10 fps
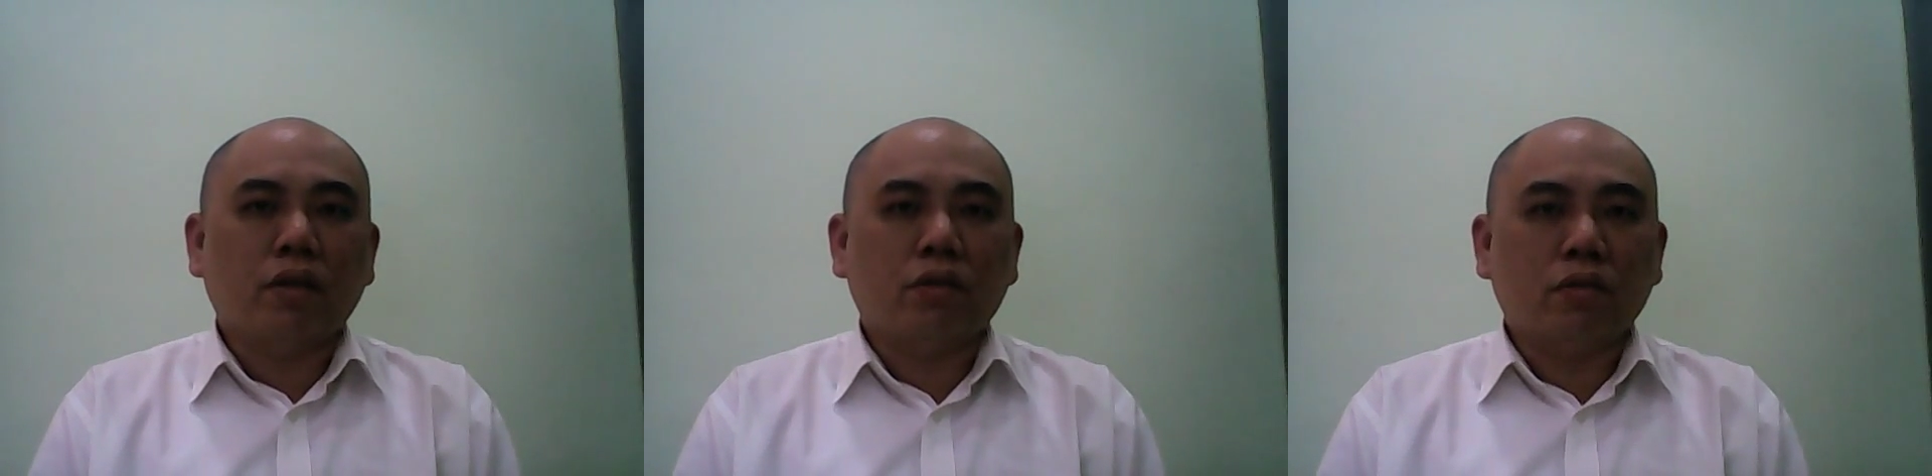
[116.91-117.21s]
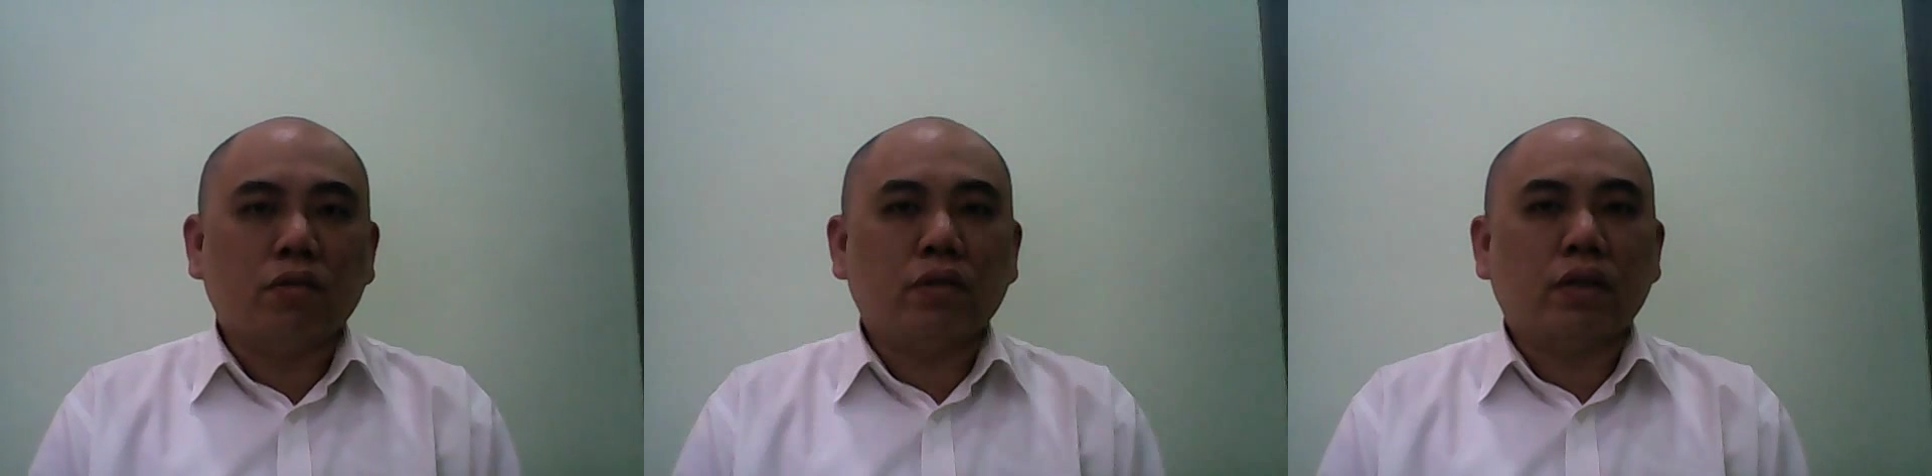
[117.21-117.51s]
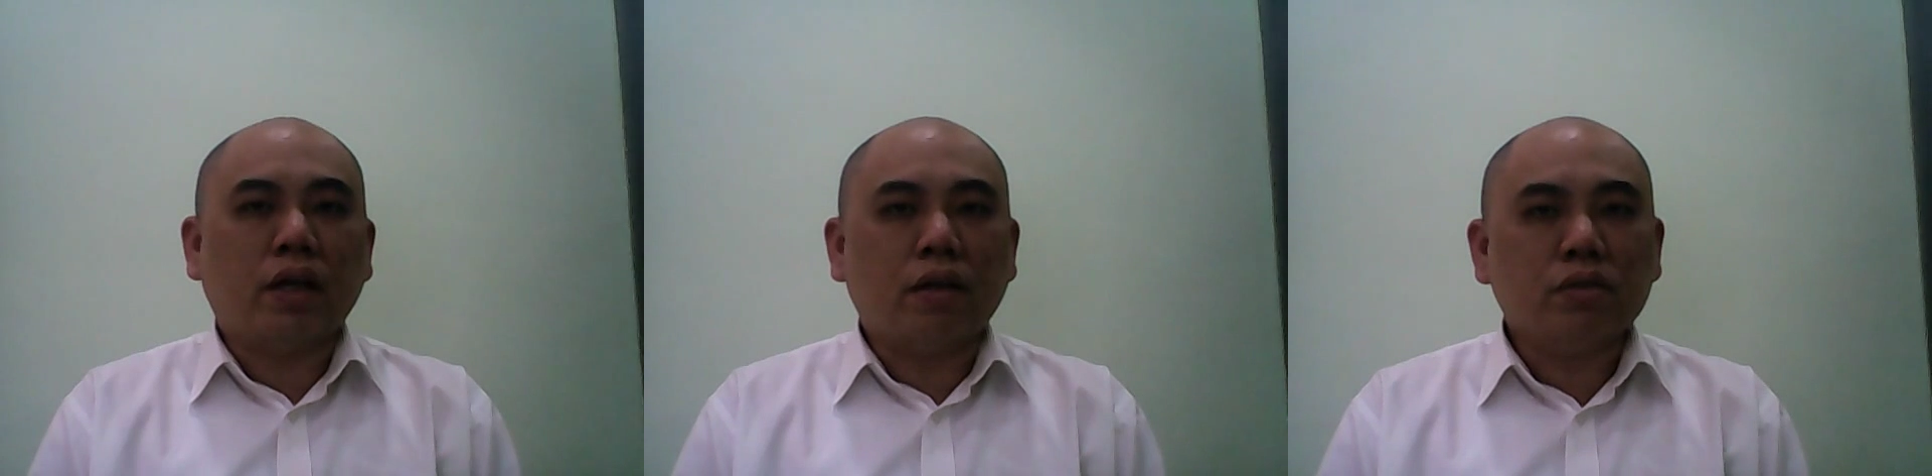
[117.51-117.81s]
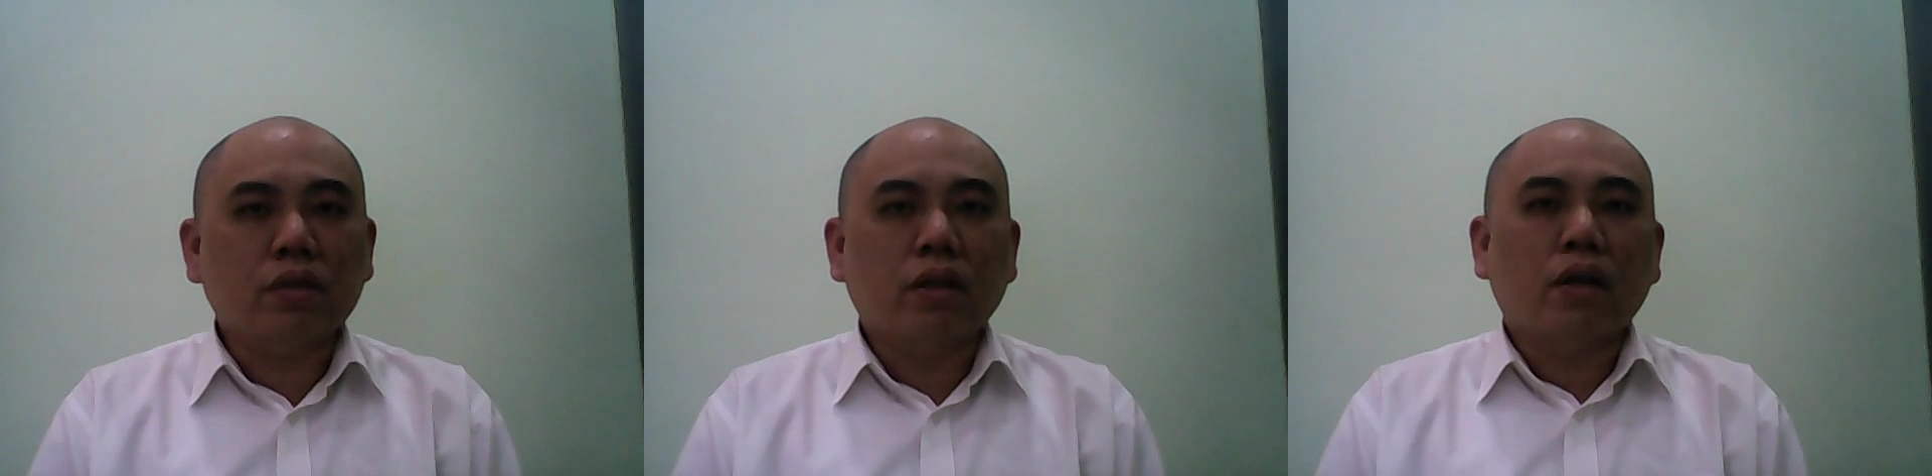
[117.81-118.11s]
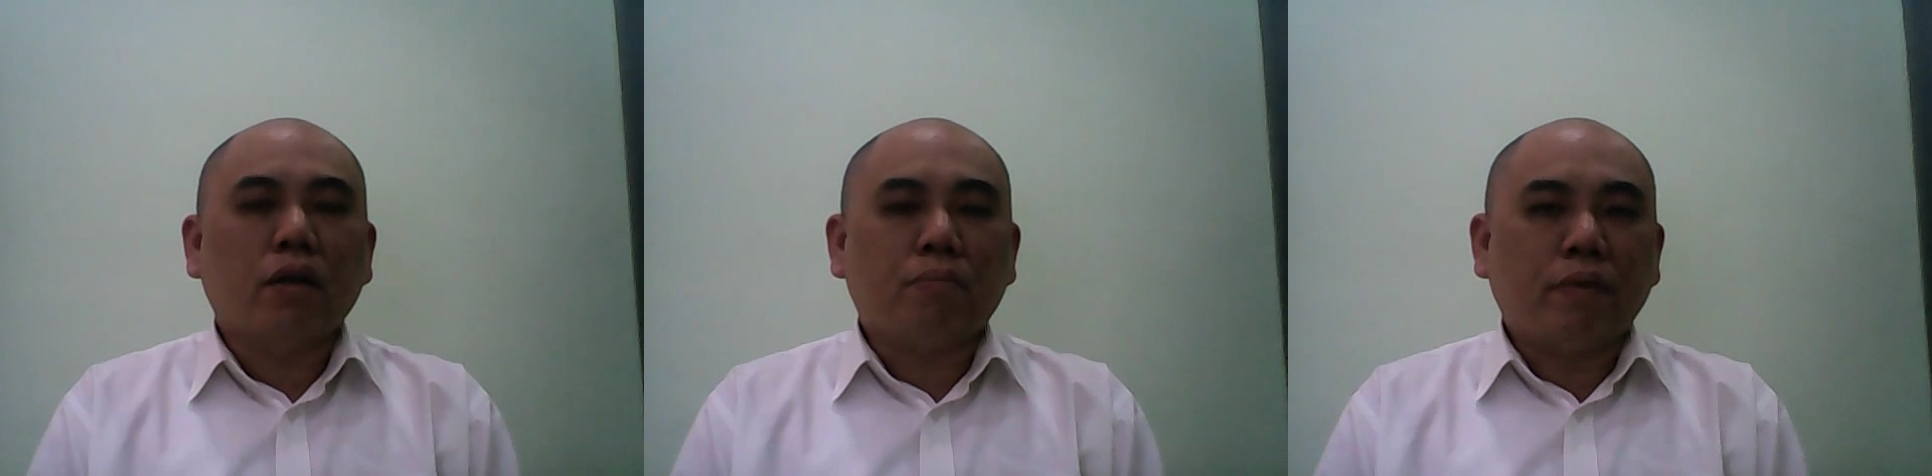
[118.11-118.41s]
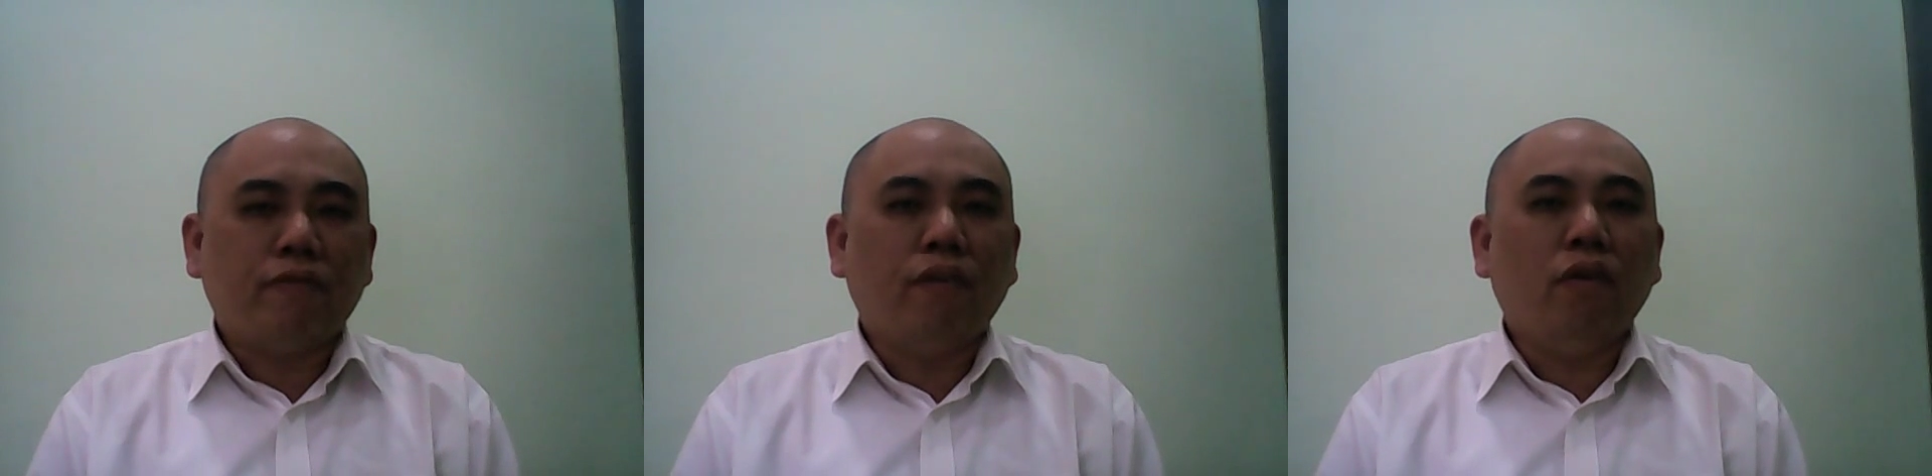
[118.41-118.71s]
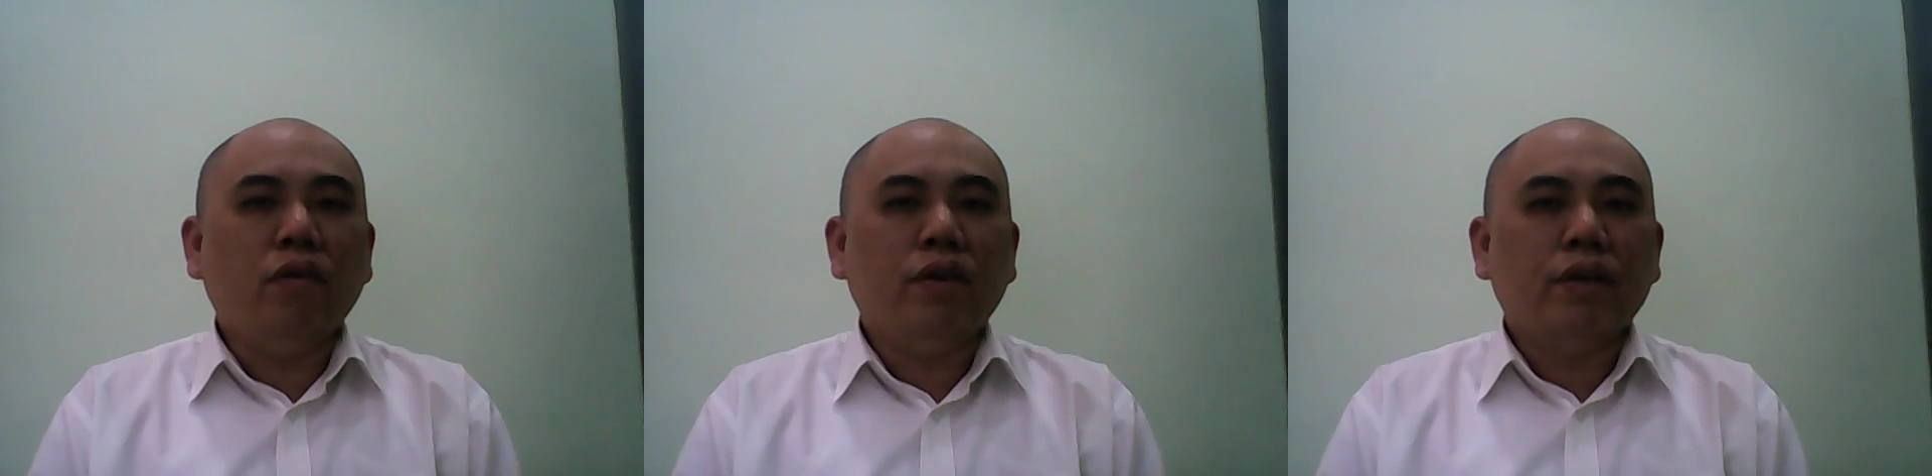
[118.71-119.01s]
to the House
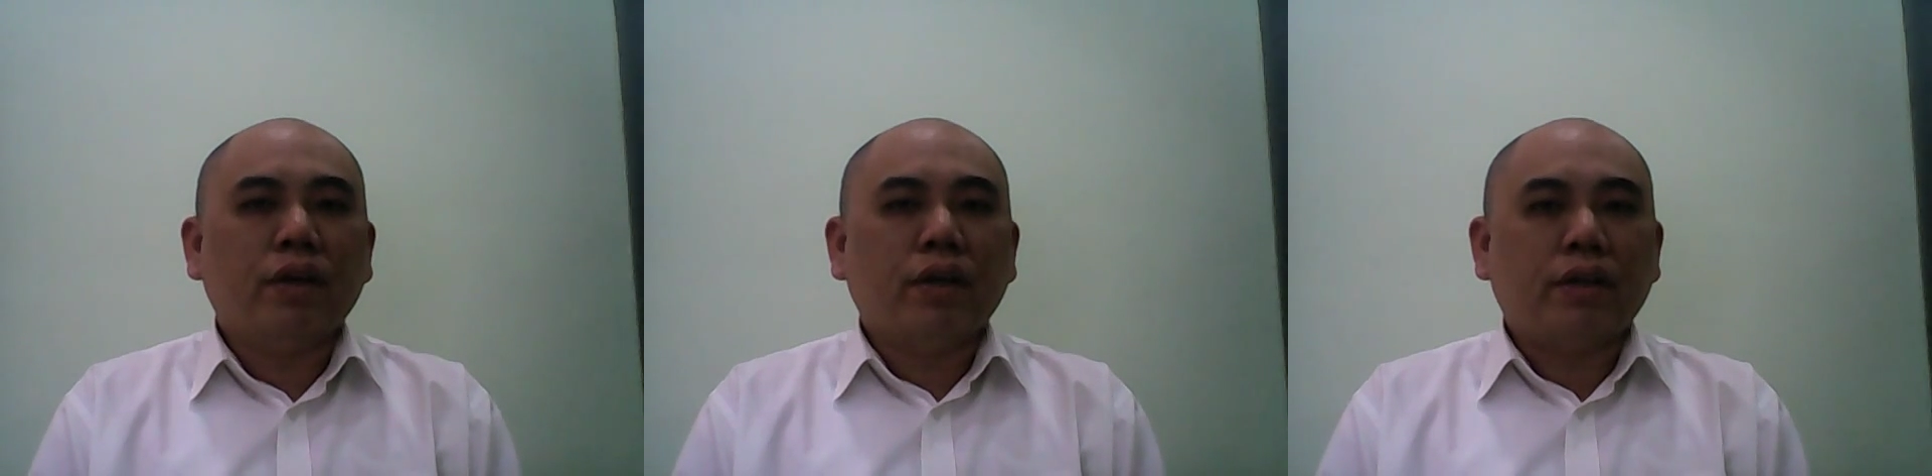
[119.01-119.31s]
before